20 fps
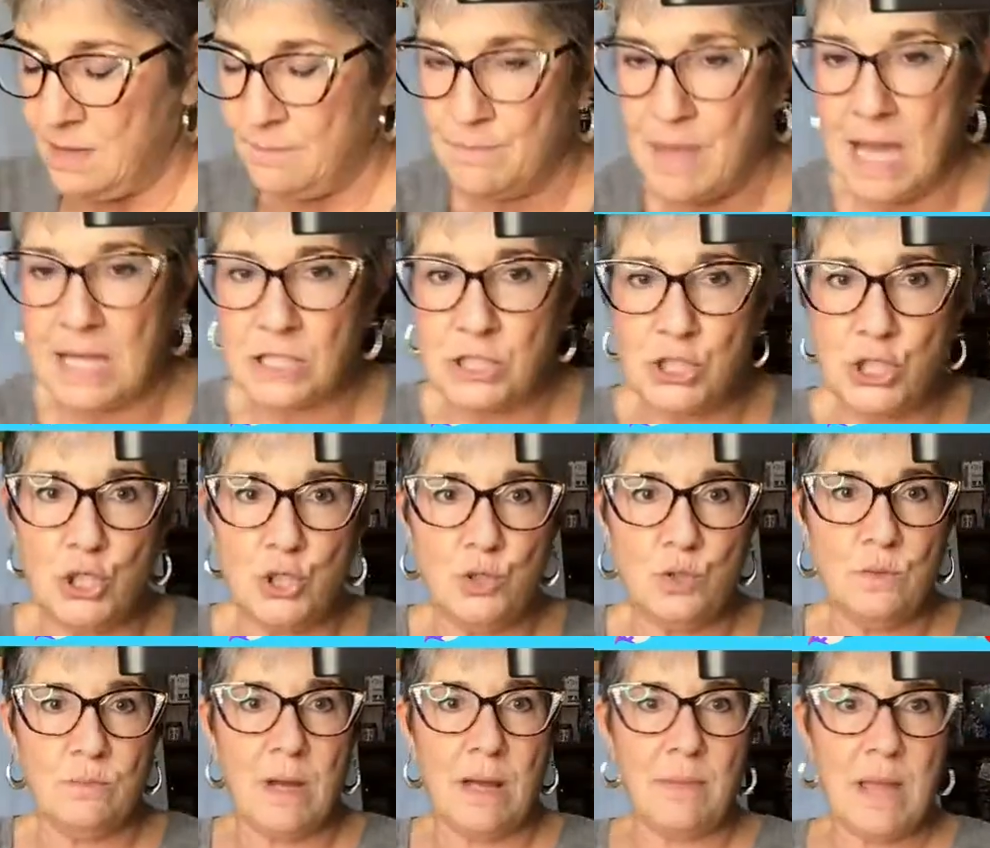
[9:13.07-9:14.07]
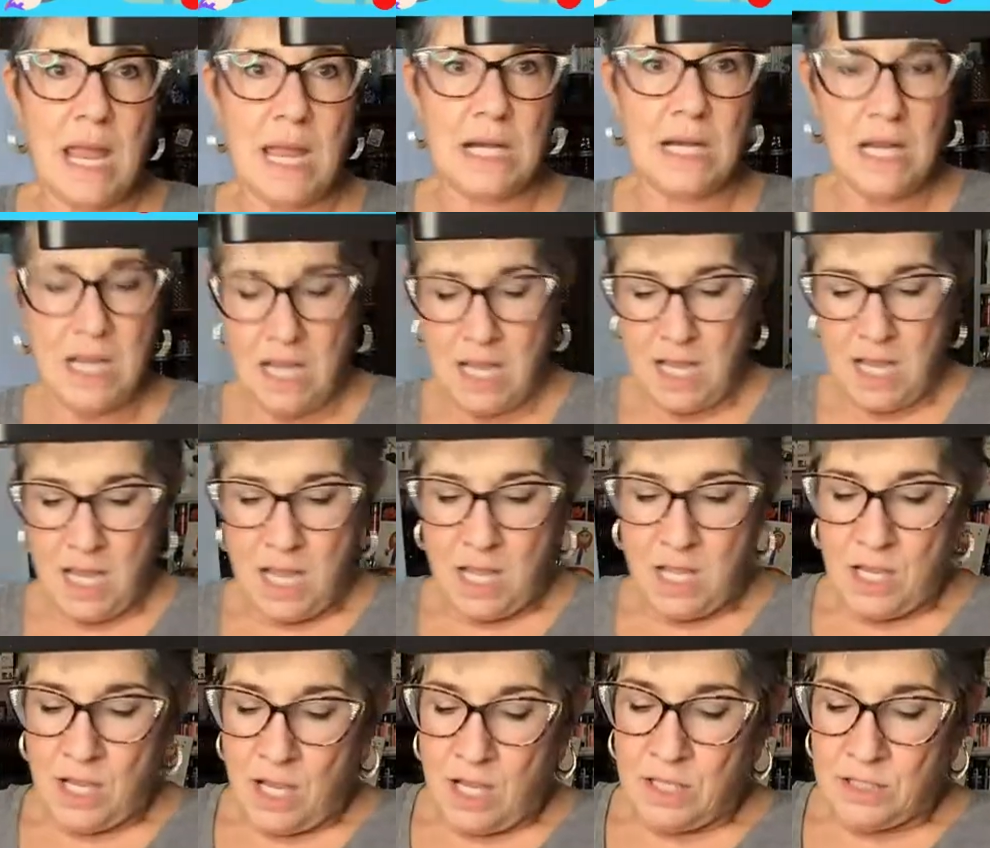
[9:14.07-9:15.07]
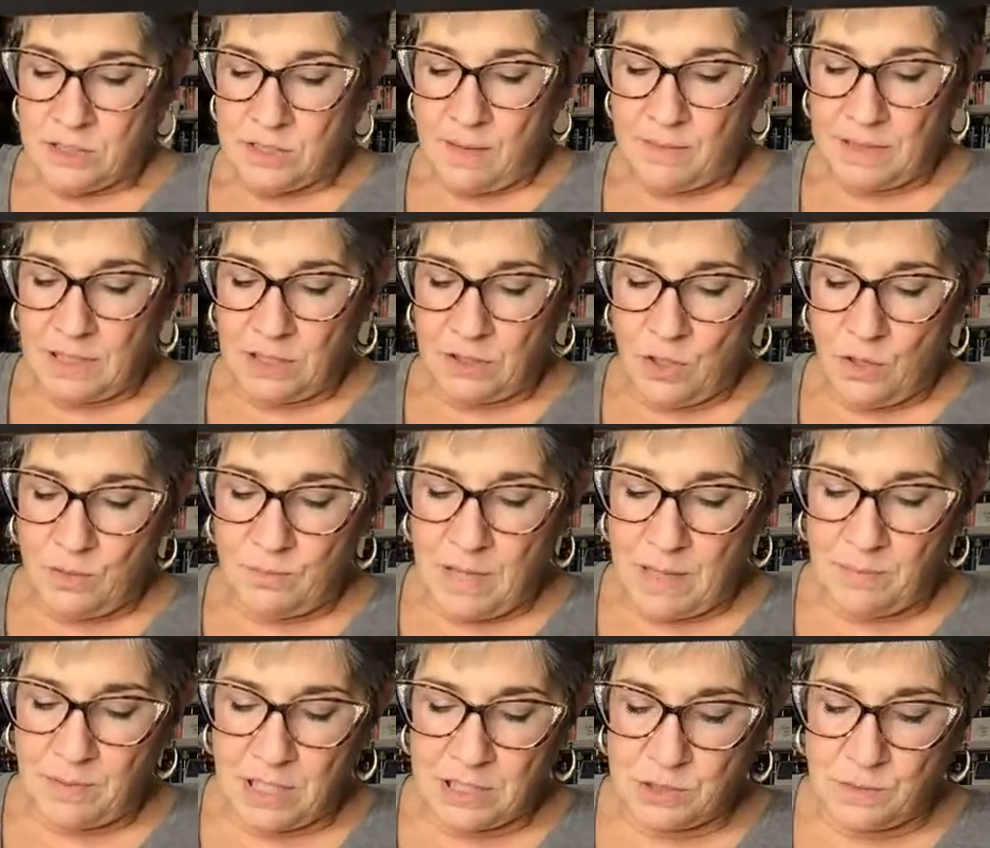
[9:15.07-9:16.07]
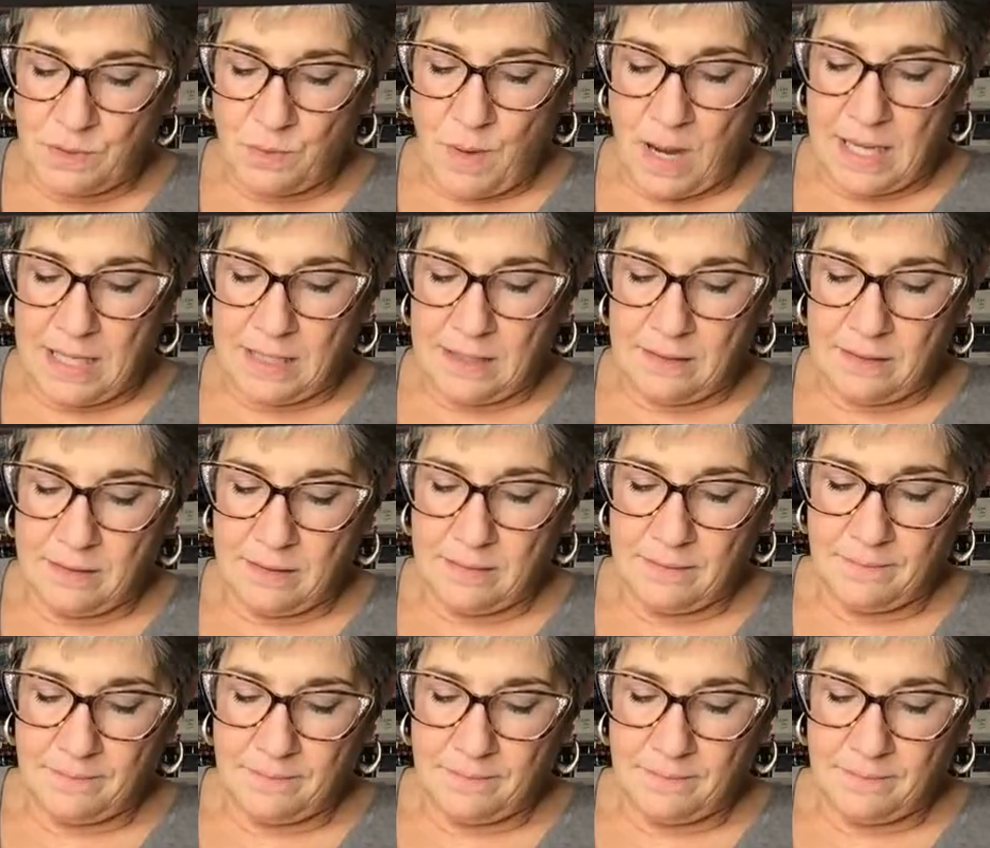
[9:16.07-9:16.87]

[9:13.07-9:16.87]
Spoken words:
Back to my paint. So I'm going to load my brush with white.